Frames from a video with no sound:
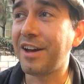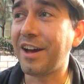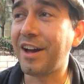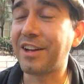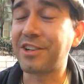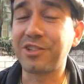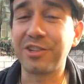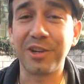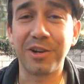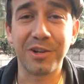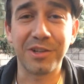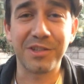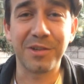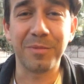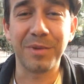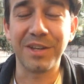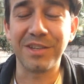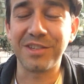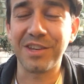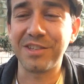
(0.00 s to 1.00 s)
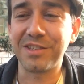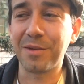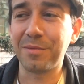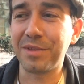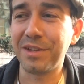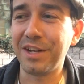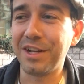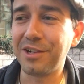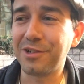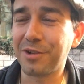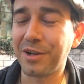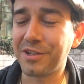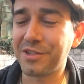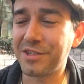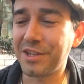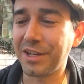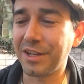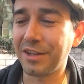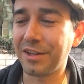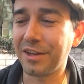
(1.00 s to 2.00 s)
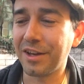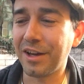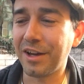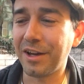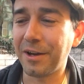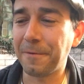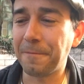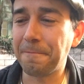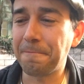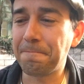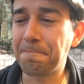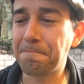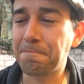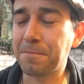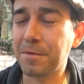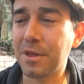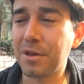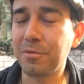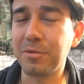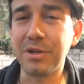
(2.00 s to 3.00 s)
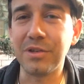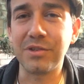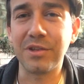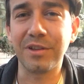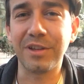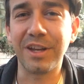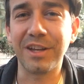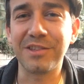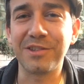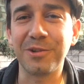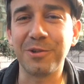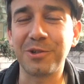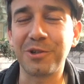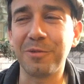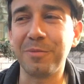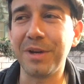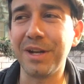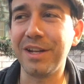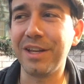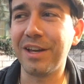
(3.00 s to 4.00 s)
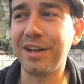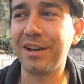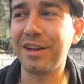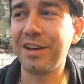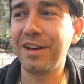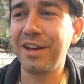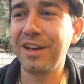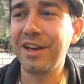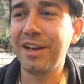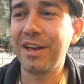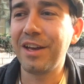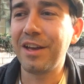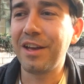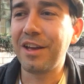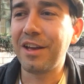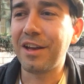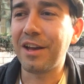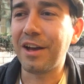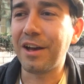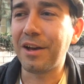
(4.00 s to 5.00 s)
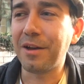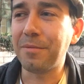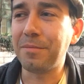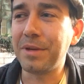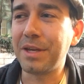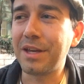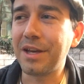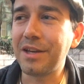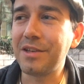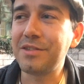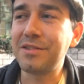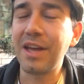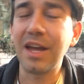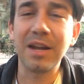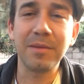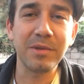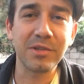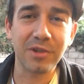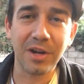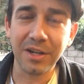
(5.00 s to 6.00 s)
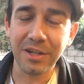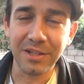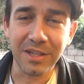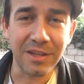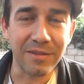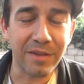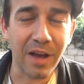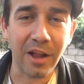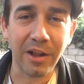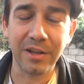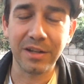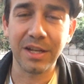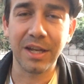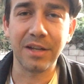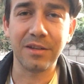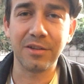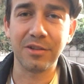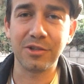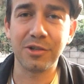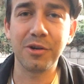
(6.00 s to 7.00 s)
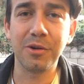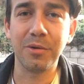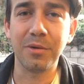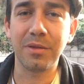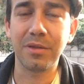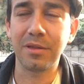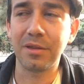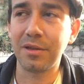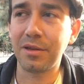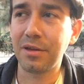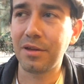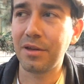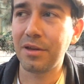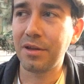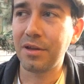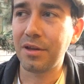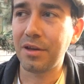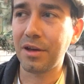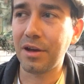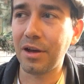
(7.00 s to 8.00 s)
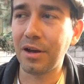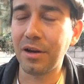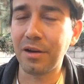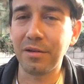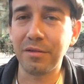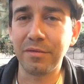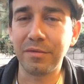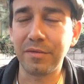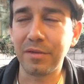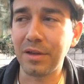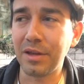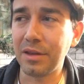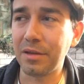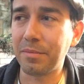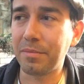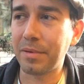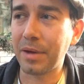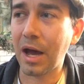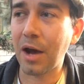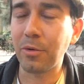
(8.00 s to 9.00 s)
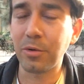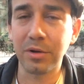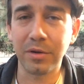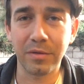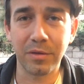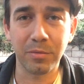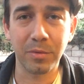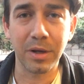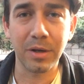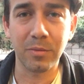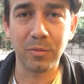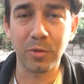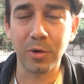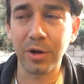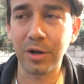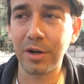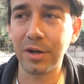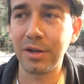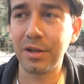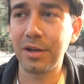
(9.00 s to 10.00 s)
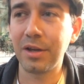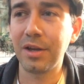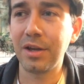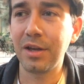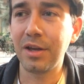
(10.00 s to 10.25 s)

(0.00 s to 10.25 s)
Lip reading: I actually heard somebody say something interesting recently on social media. Because the enemy's trying to devalidate the truth of and the power of the written word.